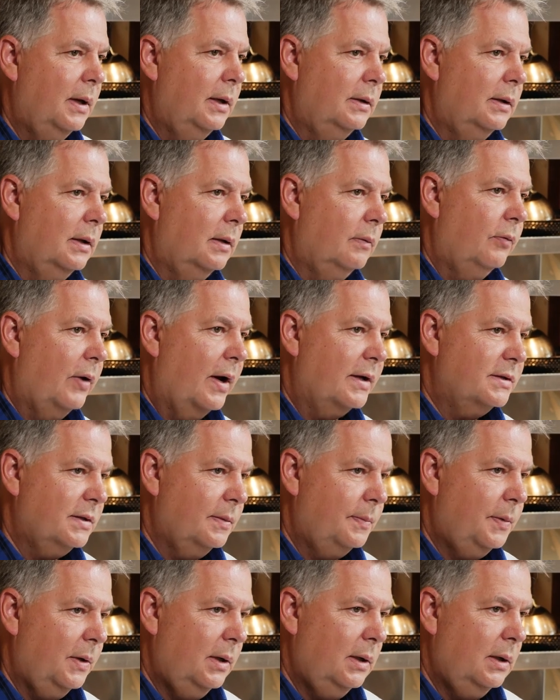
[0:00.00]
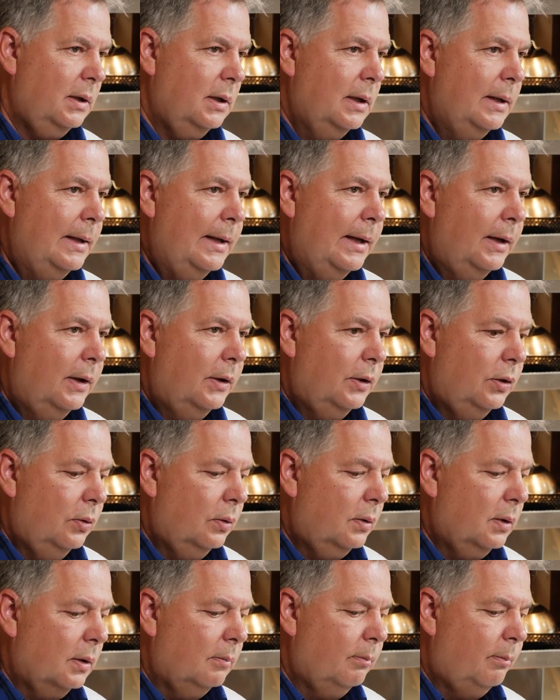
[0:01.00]
in the recipe,
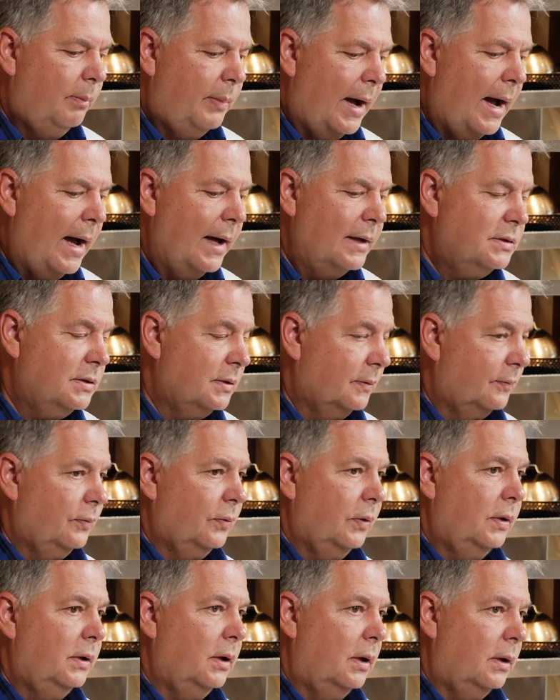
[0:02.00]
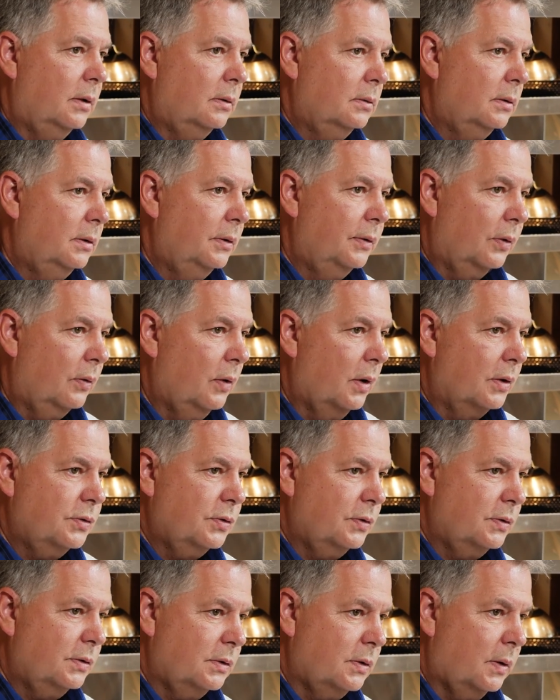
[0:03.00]
you can buy sofrito in the
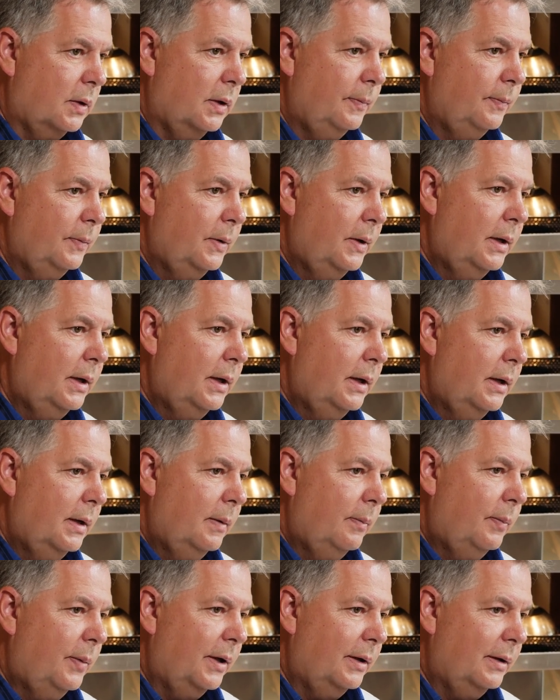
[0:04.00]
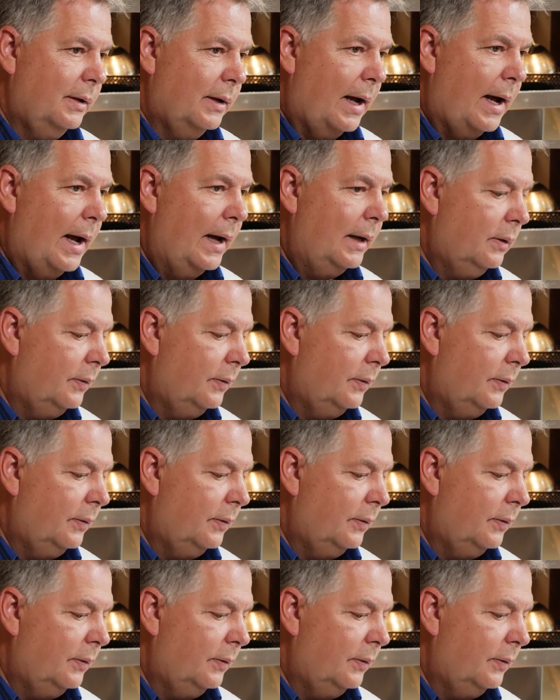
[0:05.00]
grocery store. But I